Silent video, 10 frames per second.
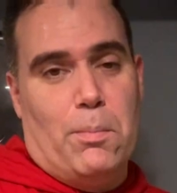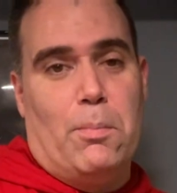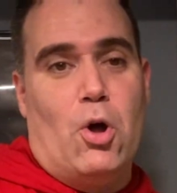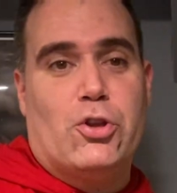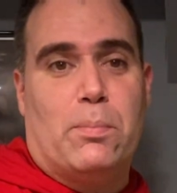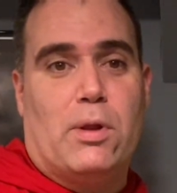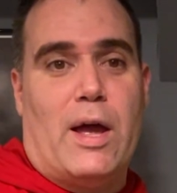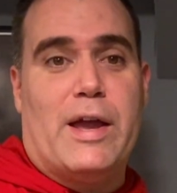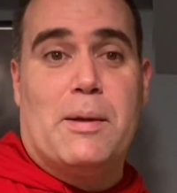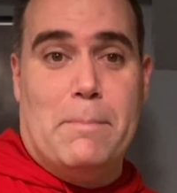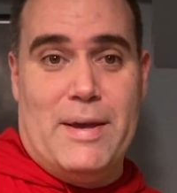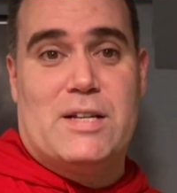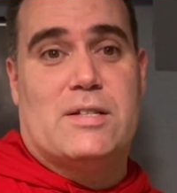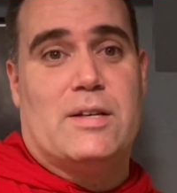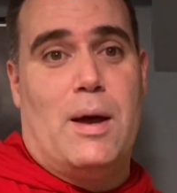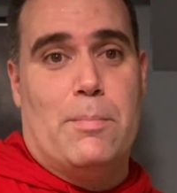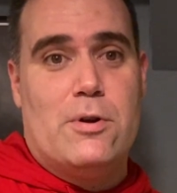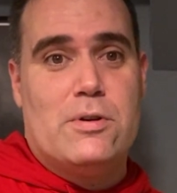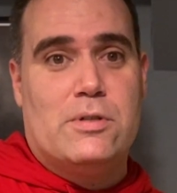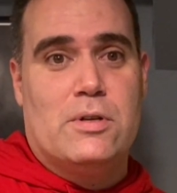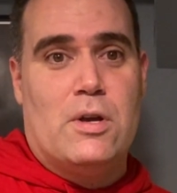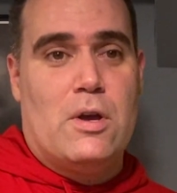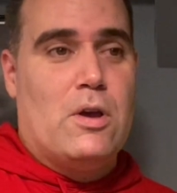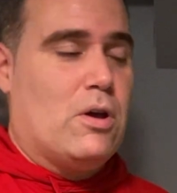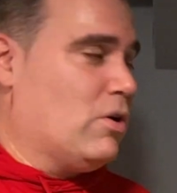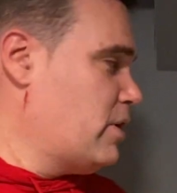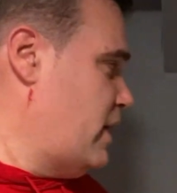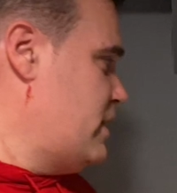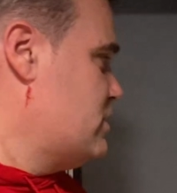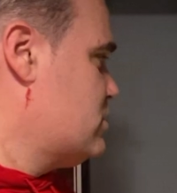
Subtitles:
multiplying mixed numbers, okay?